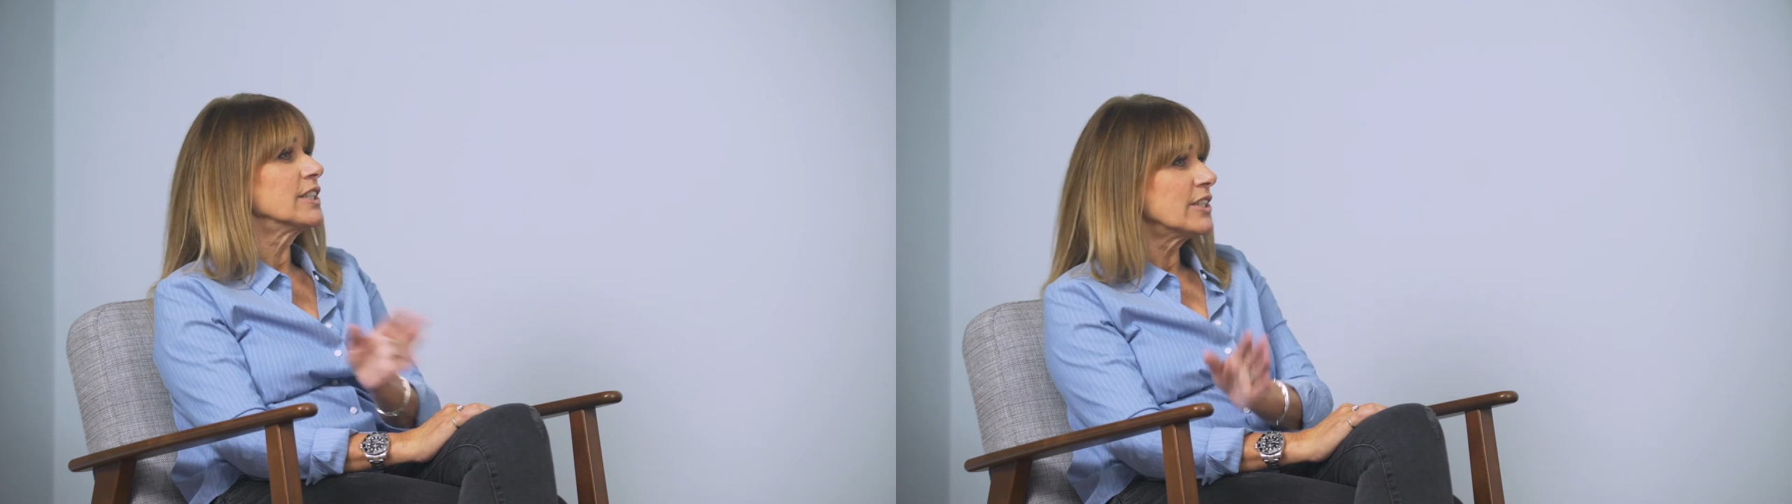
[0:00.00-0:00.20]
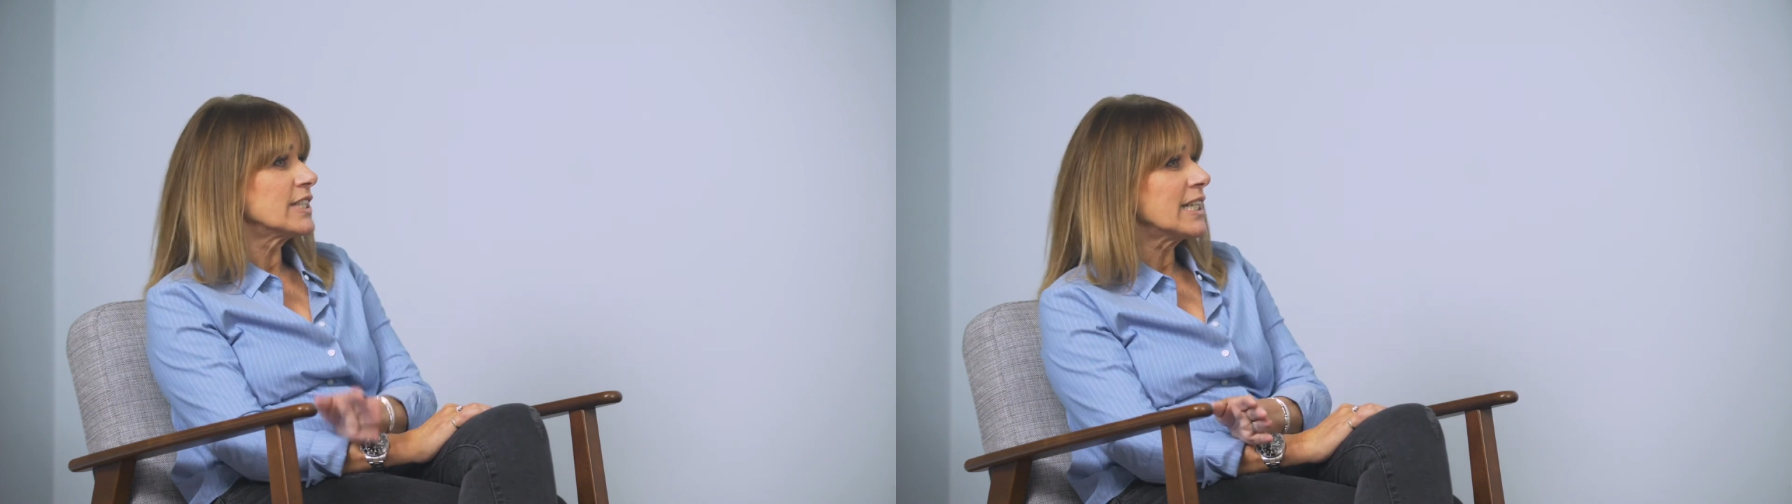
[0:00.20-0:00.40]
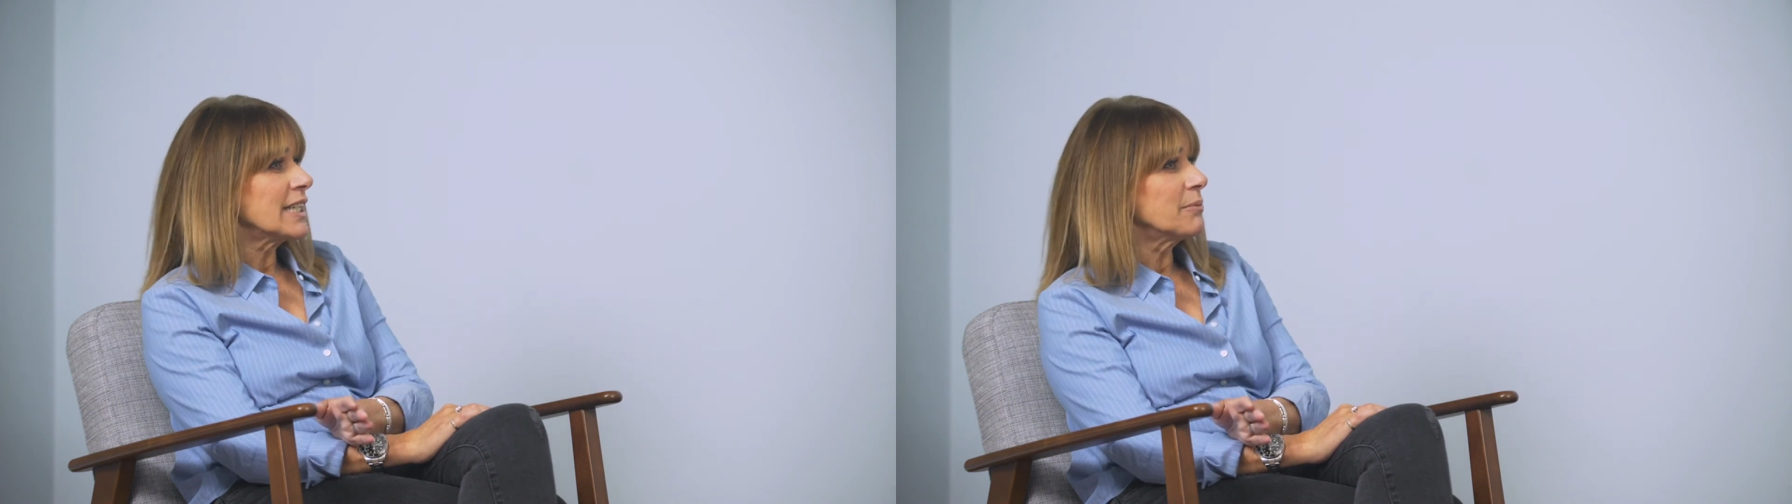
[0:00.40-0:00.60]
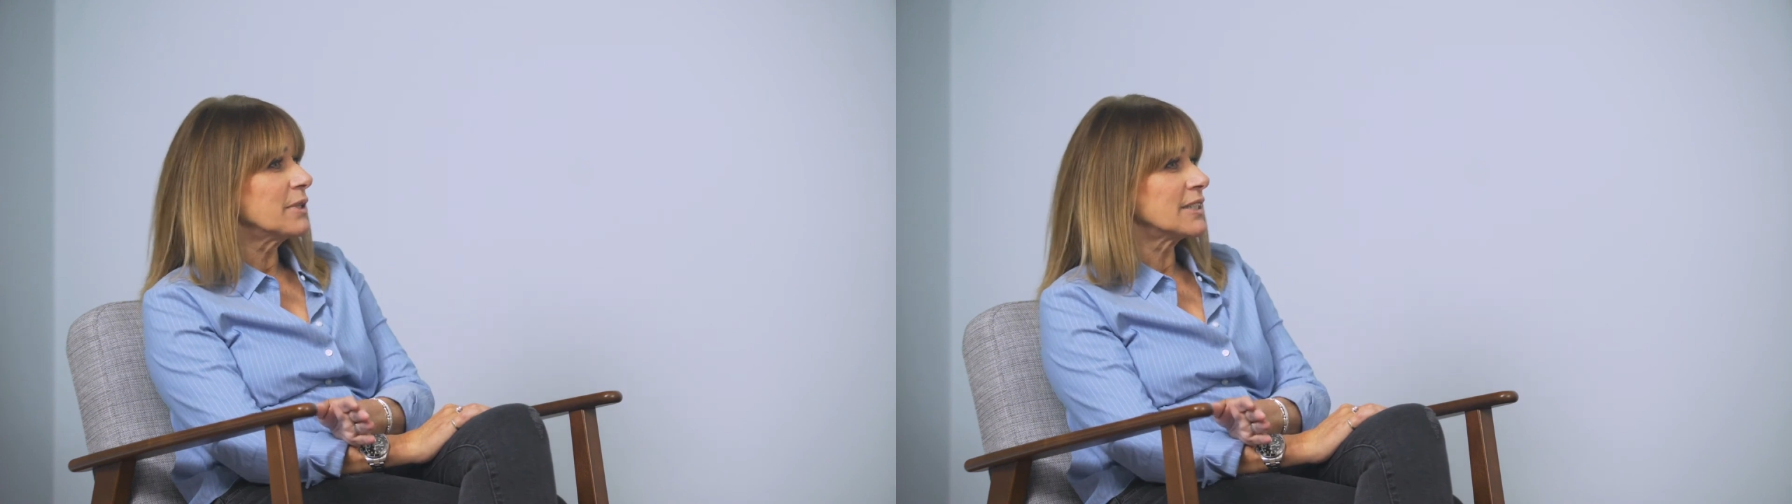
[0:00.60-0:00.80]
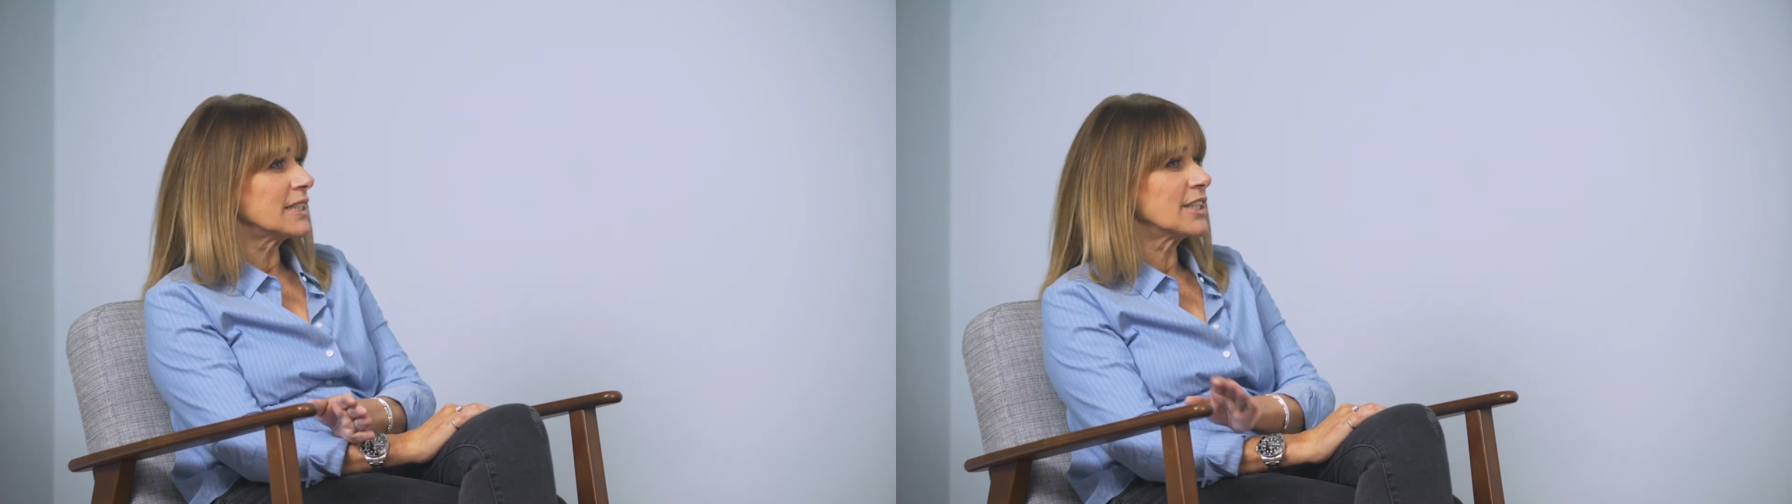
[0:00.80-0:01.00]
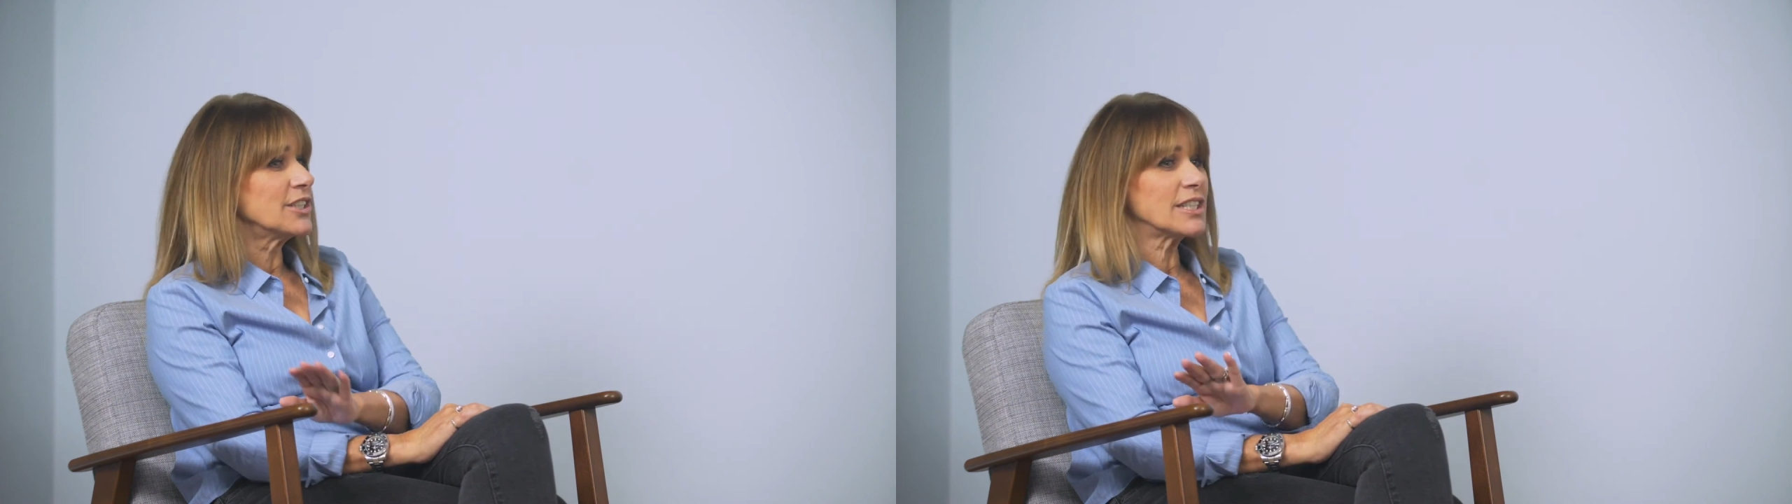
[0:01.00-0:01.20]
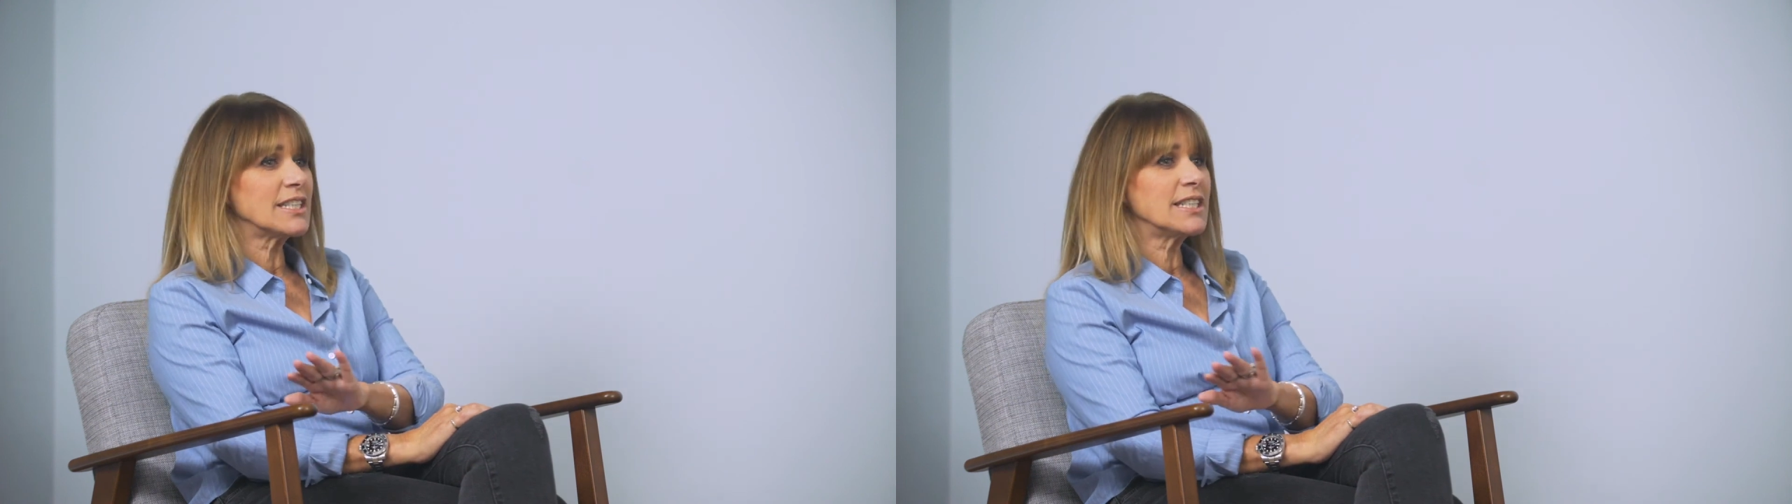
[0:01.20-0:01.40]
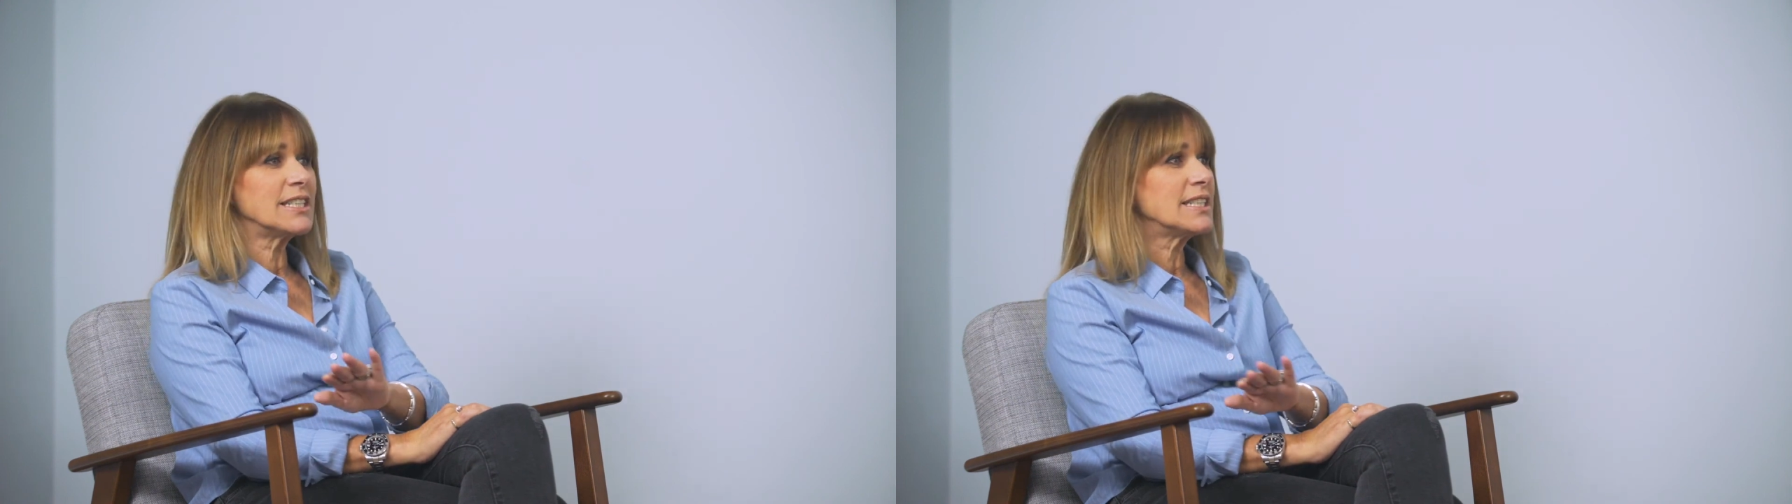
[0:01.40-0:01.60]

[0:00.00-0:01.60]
in your day, because it can just